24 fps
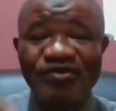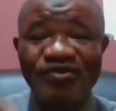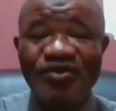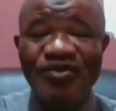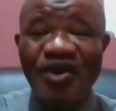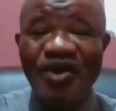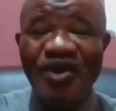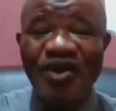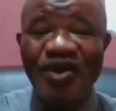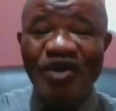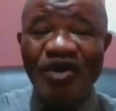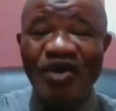
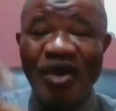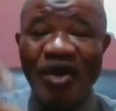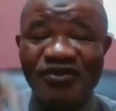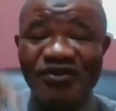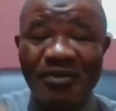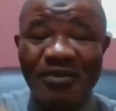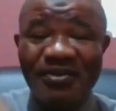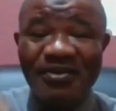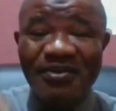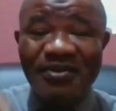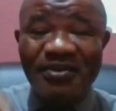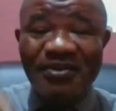because we
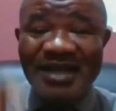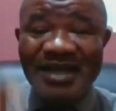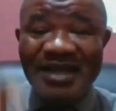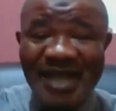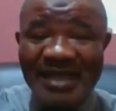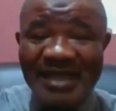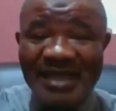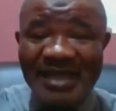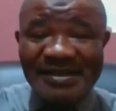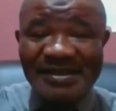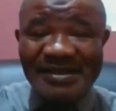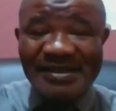also have some
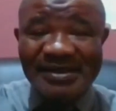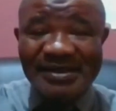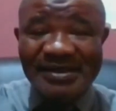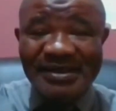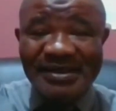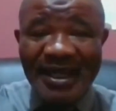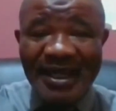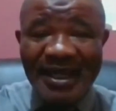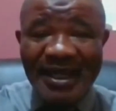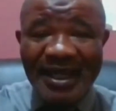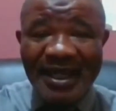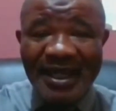cancers
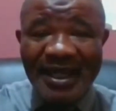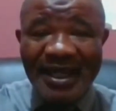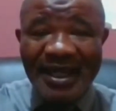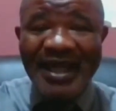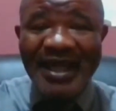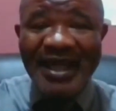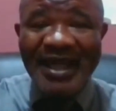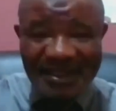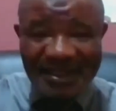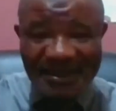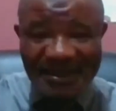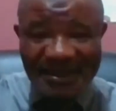in
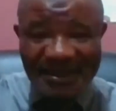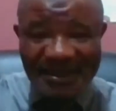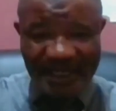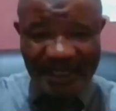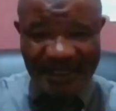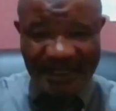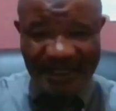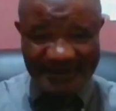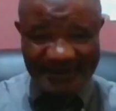children.